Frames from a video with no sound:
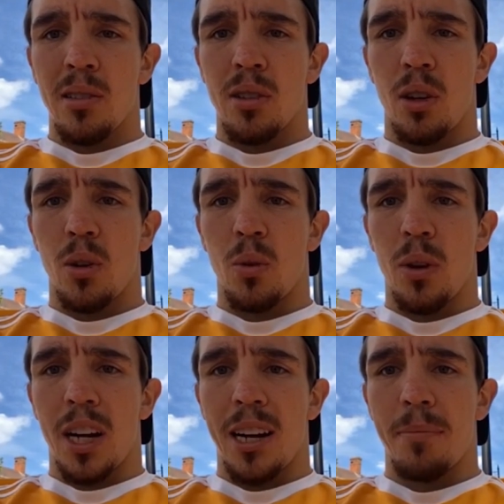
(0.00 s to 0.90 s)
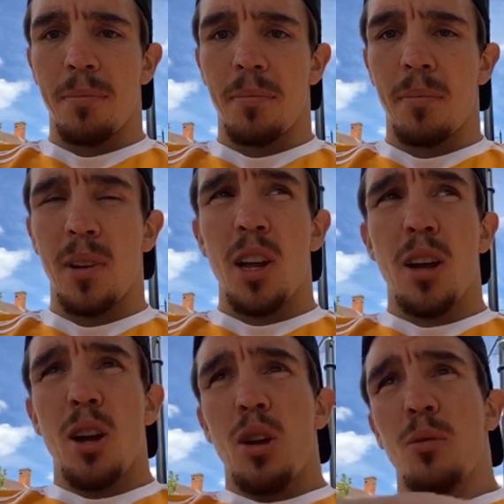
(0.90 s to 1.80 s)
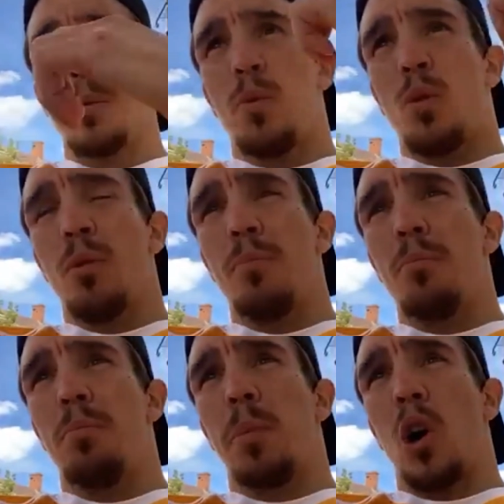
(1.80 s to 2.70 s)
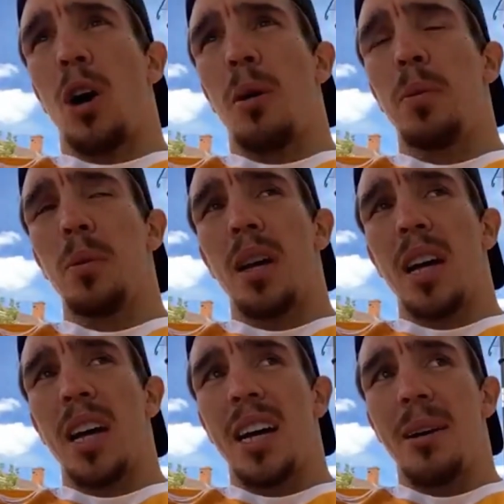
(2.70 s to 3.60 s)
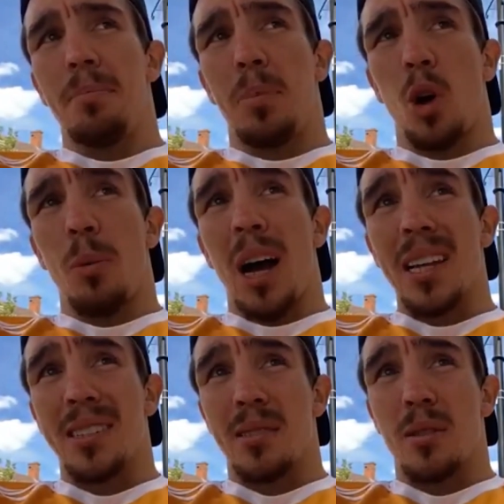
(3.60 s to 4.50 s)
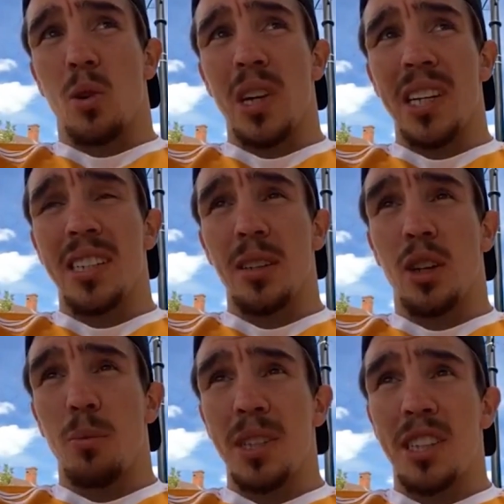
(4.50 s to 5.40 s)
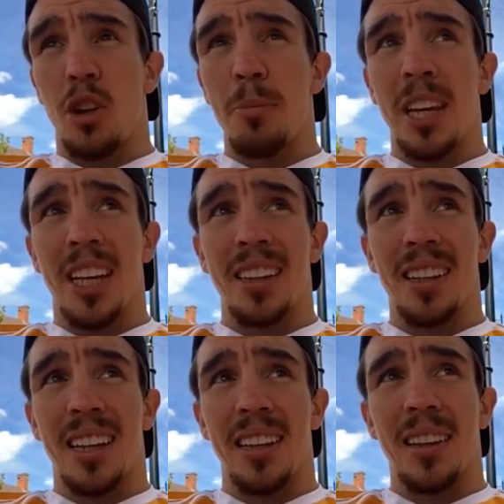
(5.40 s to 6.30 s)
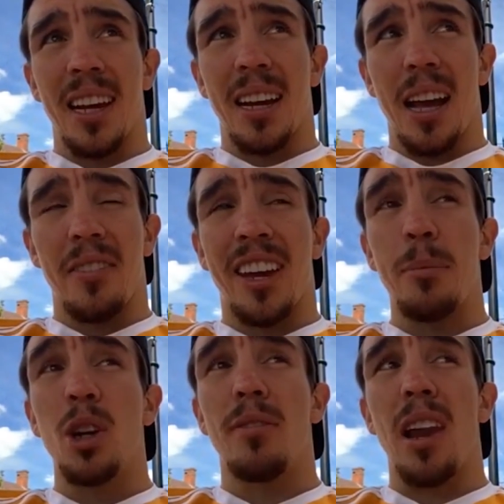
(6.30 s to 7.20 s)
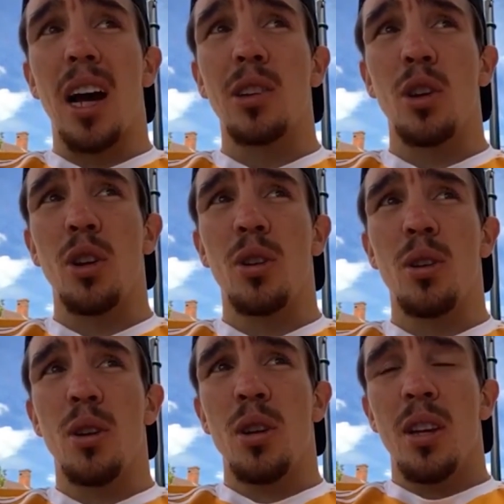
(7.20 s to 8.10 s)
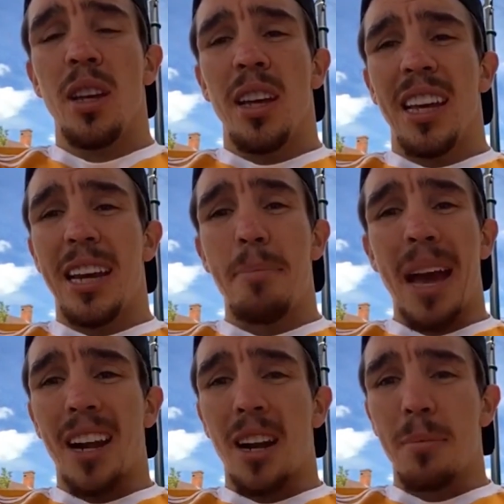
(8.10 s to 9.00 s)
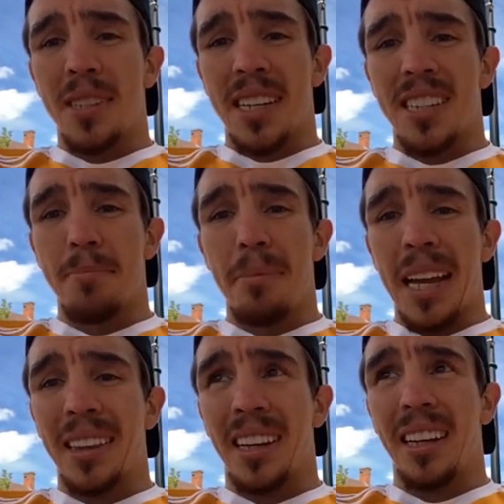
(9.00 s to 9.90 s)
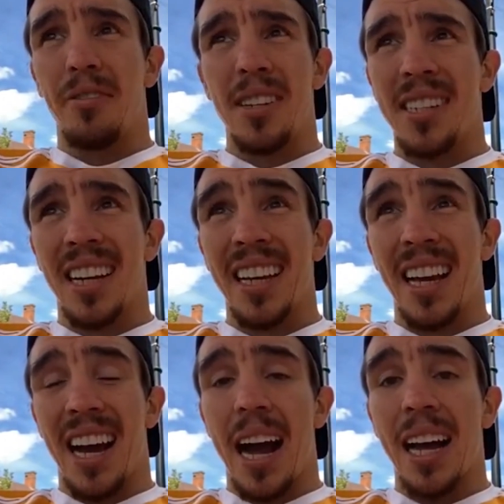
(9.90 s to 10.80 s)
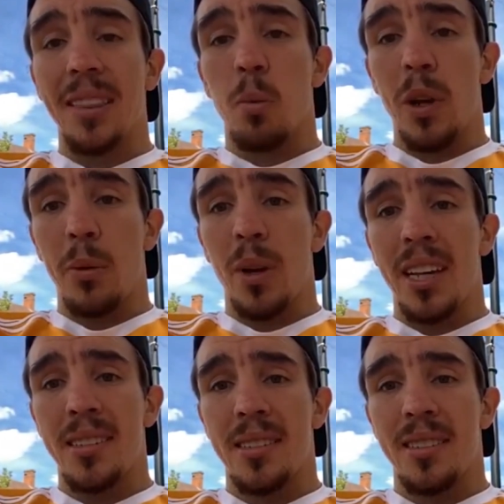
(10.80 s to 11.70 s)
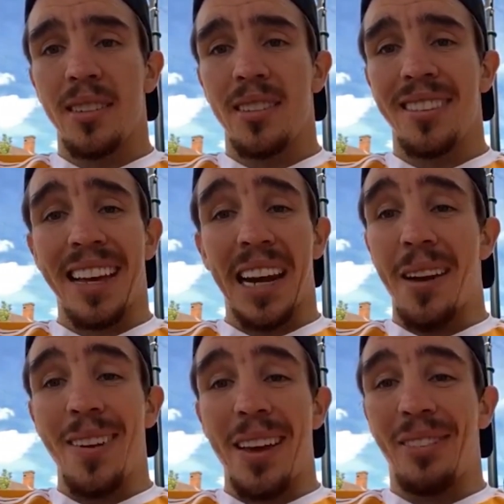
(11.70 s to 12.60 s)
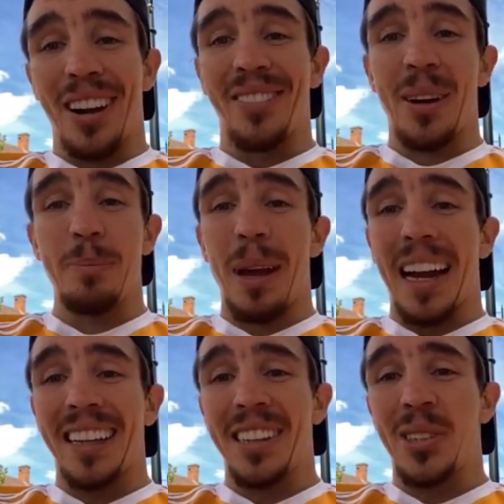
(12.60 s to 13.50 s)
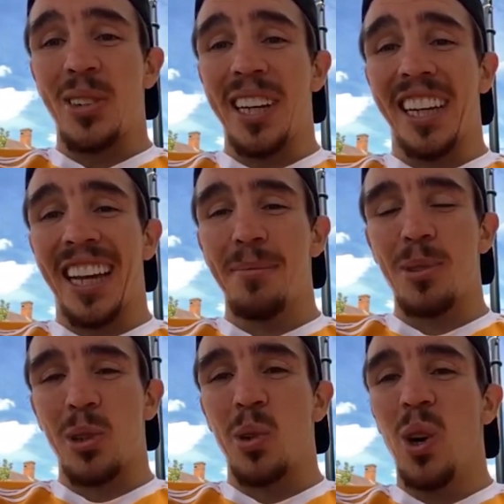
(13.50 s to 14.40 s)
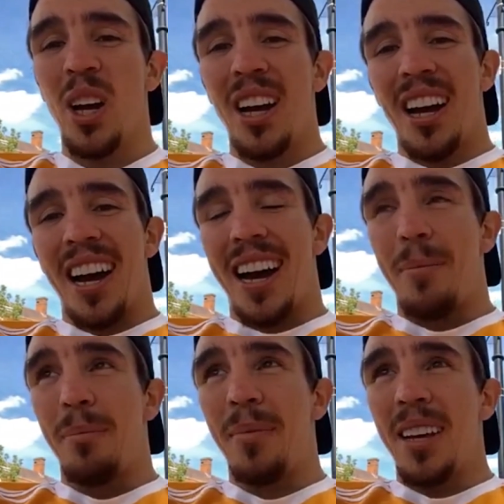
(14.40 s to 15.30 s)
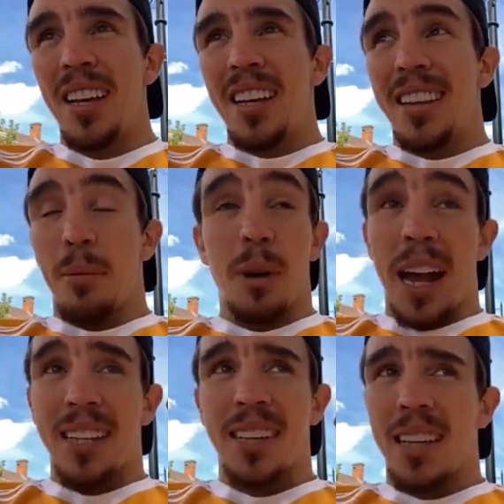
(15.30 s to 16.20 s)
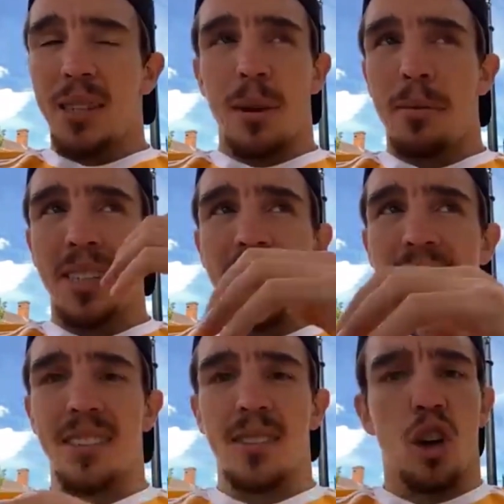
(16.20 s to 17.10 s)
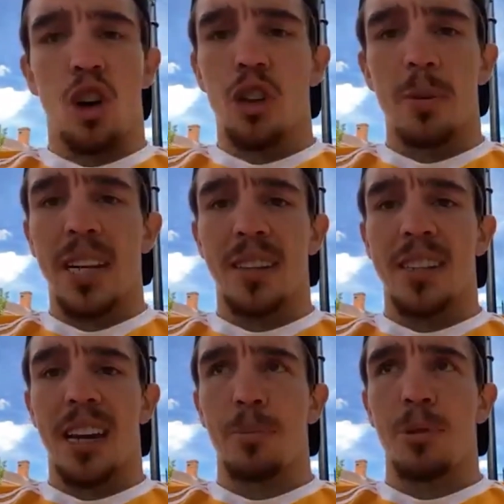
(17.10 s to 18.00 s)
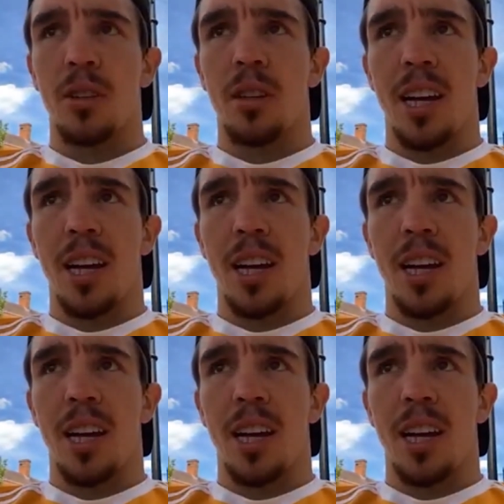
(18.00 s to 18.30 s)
So we spoke with Bob. Bob asked question, can we still make it? And I've come out of lockdown in a better position mentally, physically, and weight-wise than I ever went back in the training camp. So that's why we say 100% it's an option.